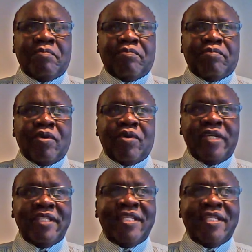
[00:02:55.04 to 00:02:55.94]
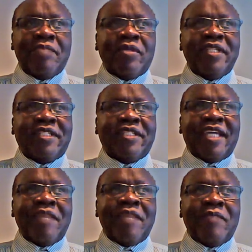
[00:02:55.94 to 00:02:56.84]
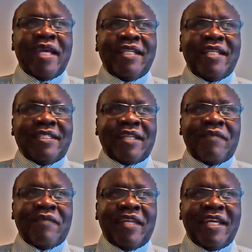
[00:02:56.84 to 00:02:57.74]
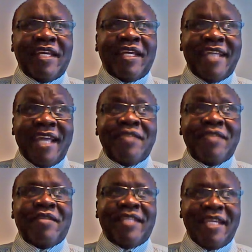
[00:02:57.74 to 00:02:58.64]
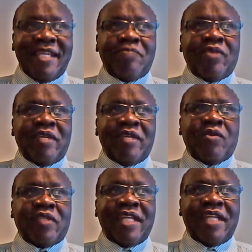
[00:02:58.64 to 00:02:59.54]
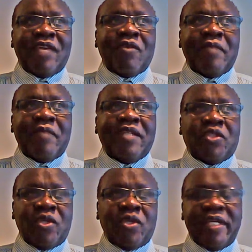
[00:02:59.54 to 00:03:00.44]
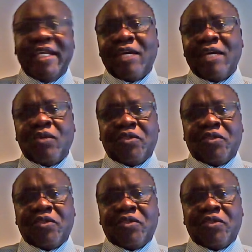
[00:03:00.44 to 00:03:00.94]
police. The police came and discovered that that dead body was that of a soldier that was